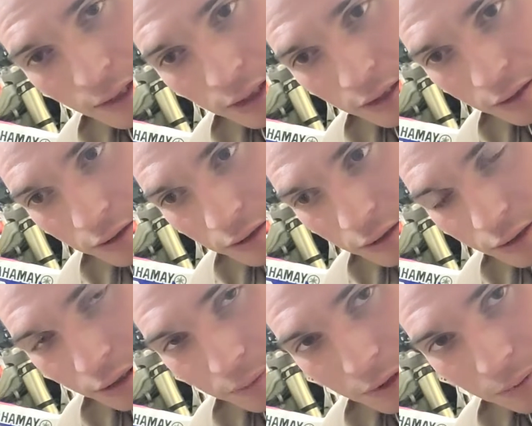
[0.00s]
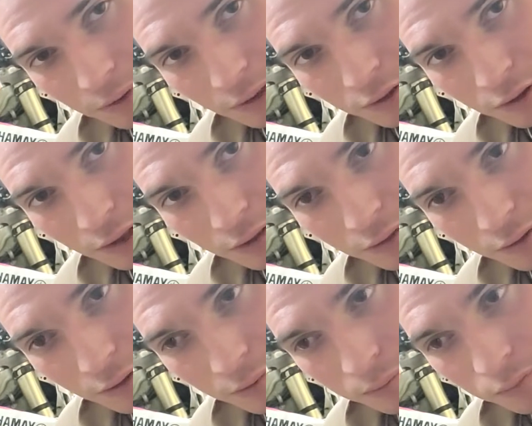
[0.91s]
He also cleaned up some of the
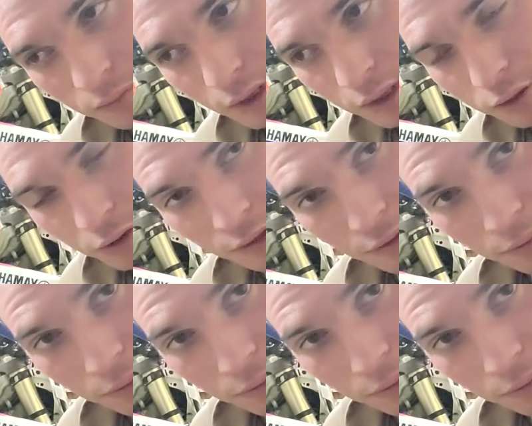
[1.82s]
not transfer